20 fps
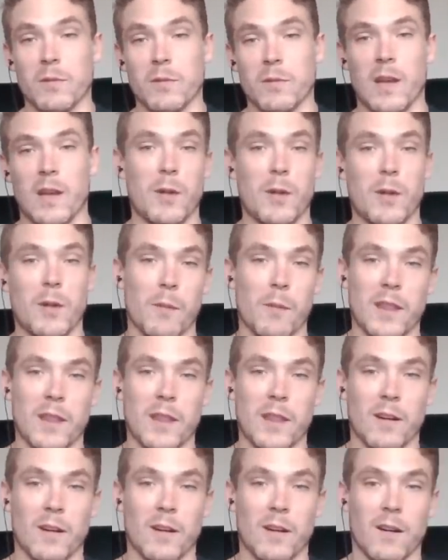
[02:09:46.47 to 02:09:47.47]
They may not be that
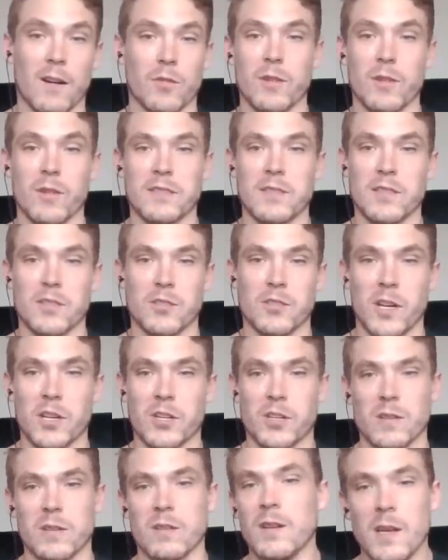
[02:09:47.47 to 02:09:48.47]
comfortable in that
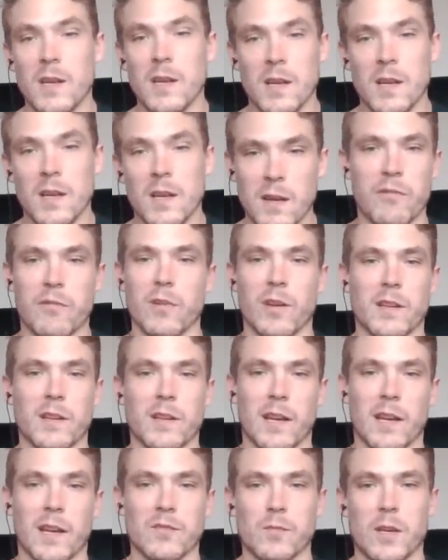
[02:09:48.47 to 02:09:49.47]
situation. I feel like
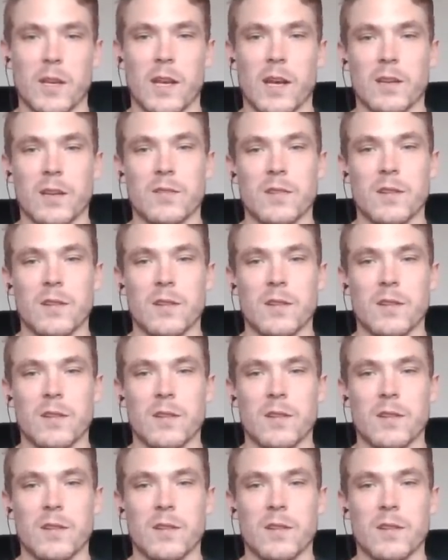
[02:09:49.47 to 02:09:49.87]
that gives me an edge.